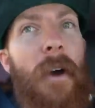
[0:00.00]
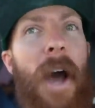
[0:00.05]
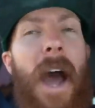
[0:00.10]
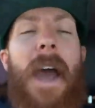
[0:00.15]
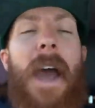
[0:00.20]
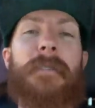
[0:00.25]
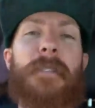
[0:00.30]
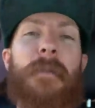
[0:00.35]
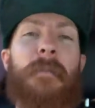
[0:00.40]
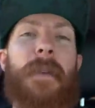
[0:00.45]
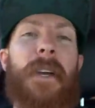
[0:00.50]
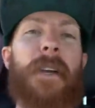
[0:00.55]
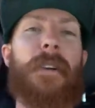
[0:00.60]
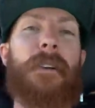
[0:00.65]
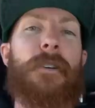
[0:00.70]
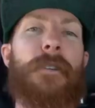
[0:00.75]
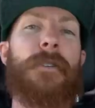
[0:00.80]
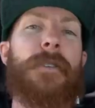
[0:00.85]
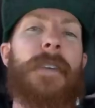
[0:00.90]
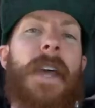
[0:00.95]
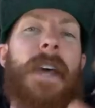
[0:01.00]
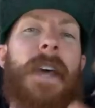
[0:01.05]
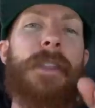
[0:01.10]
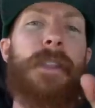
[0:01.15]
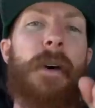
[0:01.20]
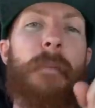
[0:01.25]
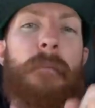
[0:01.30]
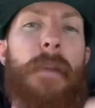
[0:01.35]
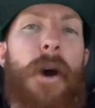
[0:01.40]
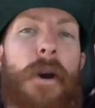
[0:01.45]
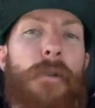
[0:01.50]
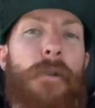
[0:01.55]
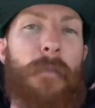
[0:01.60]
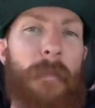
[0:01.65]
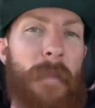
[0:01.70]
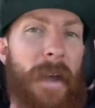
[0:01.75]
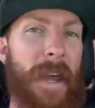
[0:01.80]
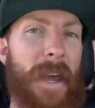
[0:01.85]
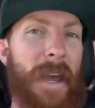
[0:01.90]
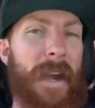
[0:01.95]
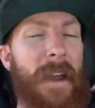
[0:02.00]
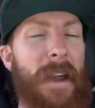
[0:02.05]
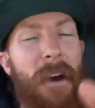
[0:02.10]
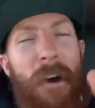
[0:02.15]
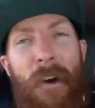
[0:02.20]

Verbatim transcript: I have some big news. The boat, man,